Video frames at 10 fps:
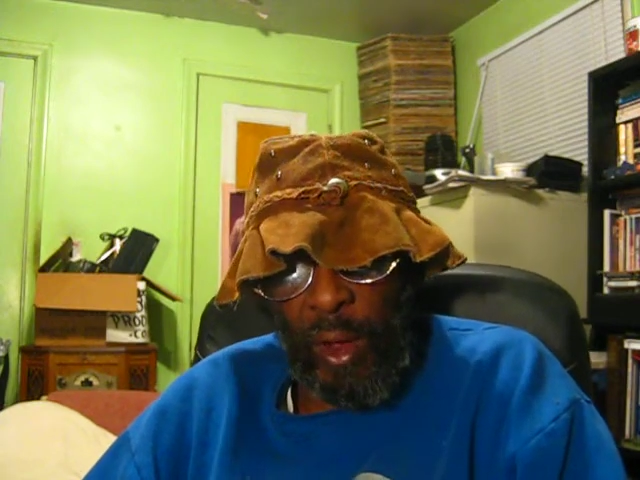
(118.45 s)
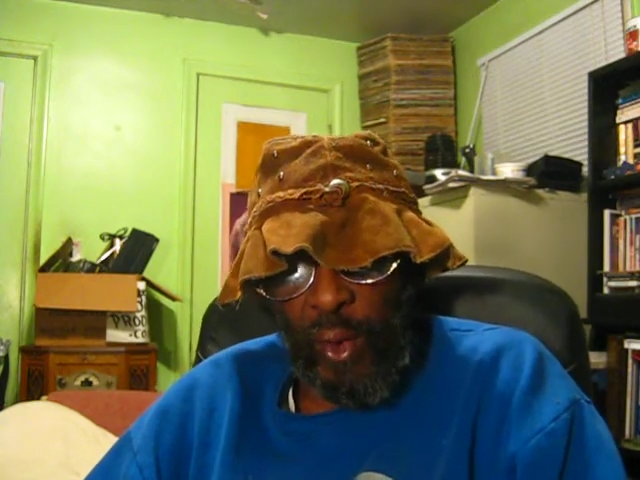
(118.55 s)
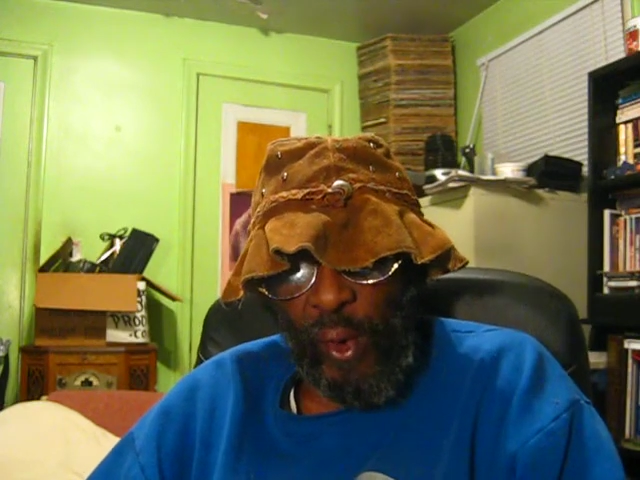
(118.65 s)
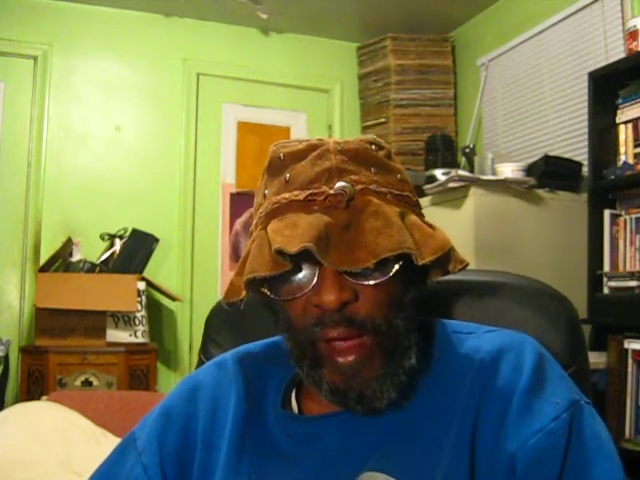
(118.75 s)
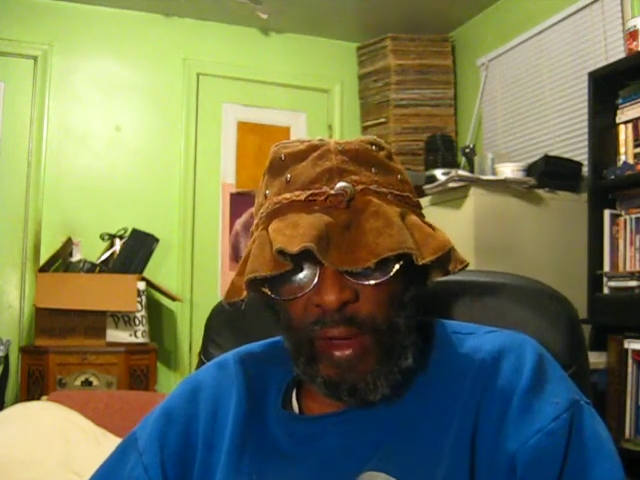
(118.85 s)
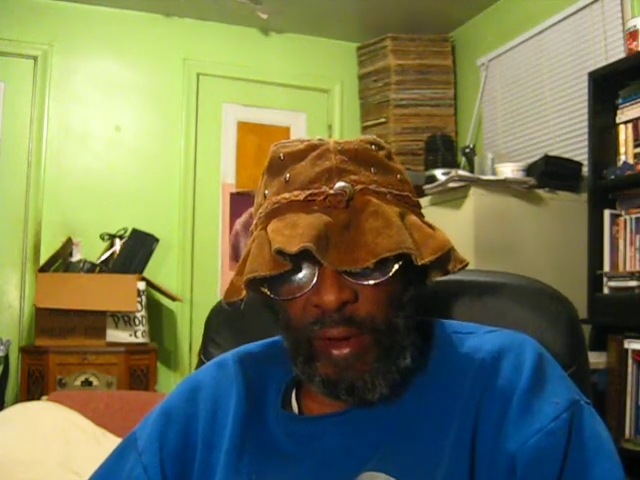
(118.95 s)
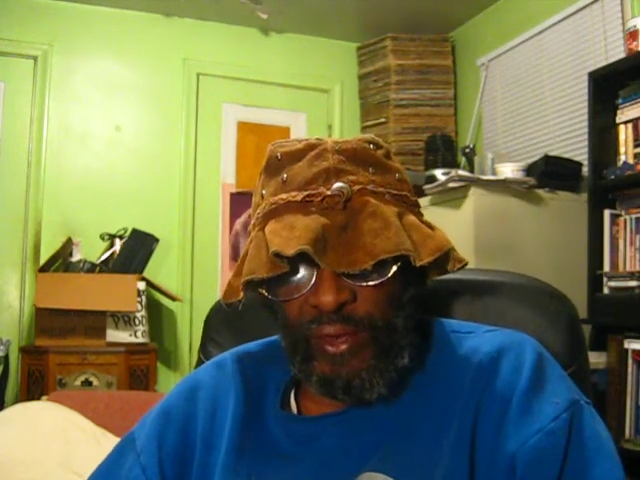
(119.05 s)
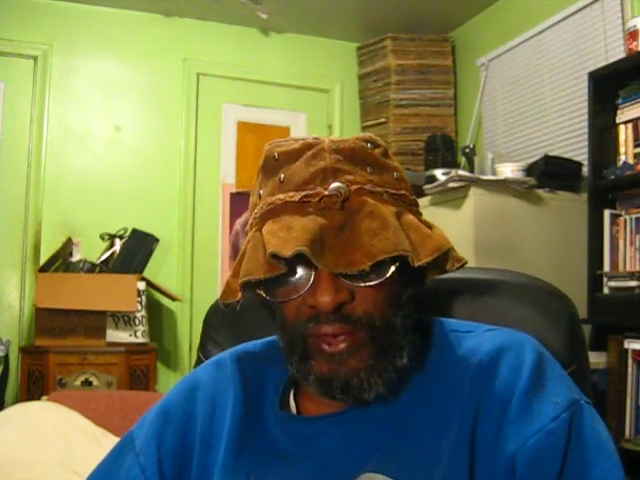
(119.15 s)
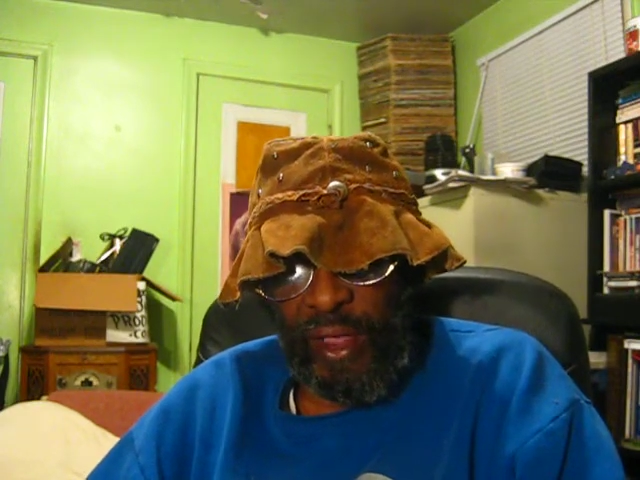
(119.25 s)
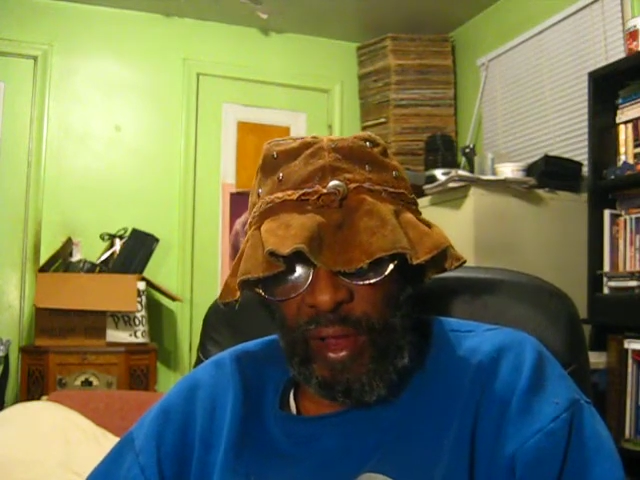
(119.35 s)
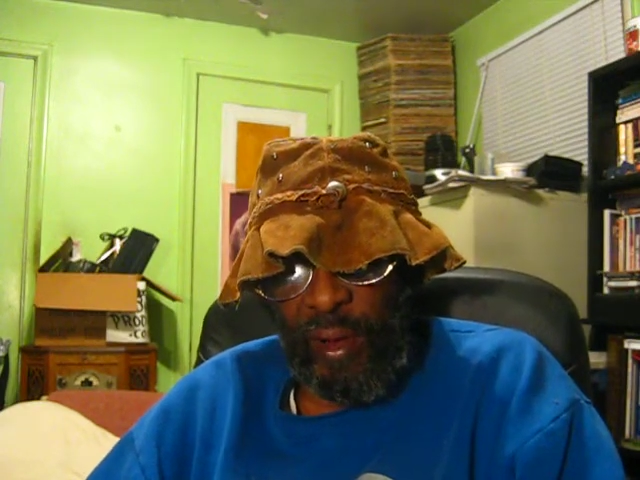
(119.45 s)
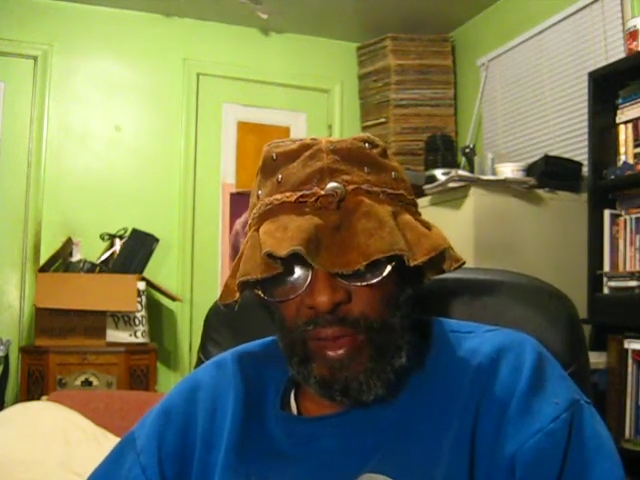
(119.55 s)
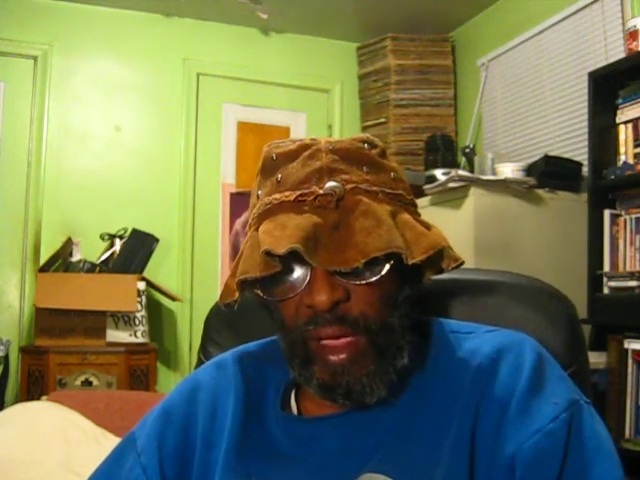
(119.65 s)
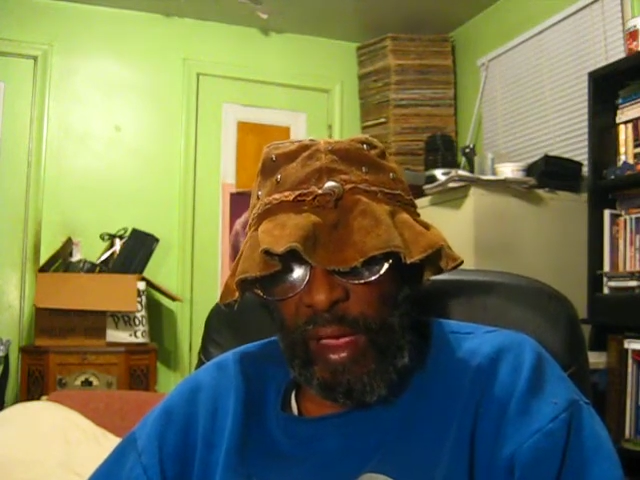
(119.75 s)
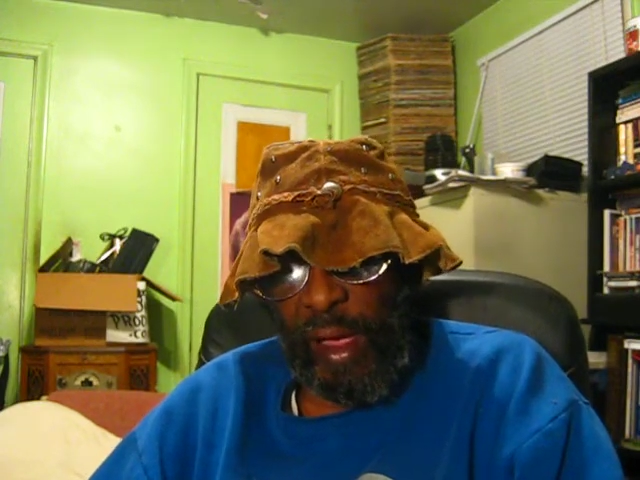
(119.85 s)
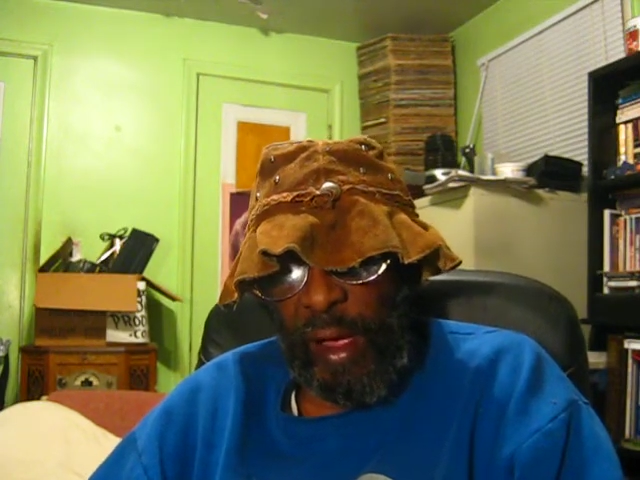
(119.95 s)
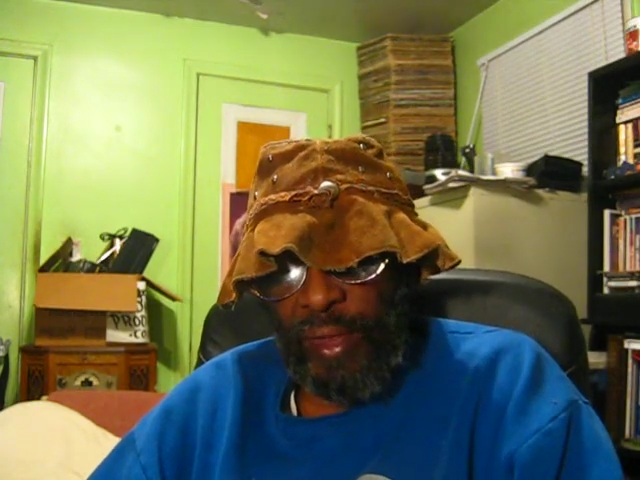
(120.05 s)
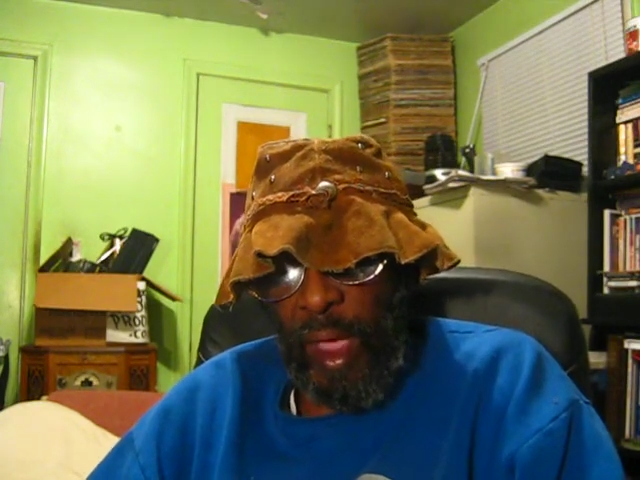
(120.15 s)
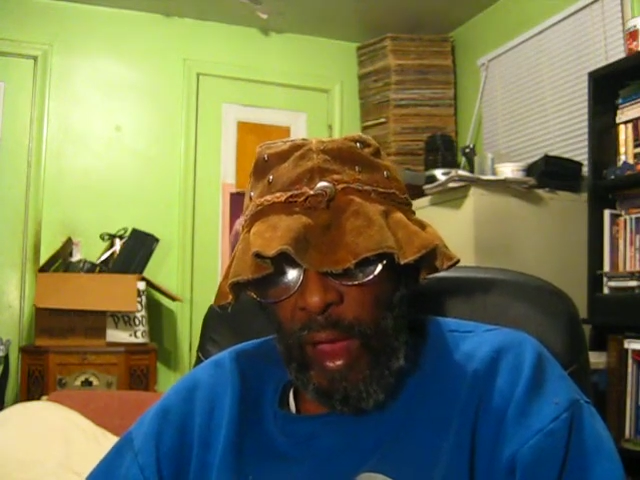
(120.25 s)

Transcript: creating a state of chaos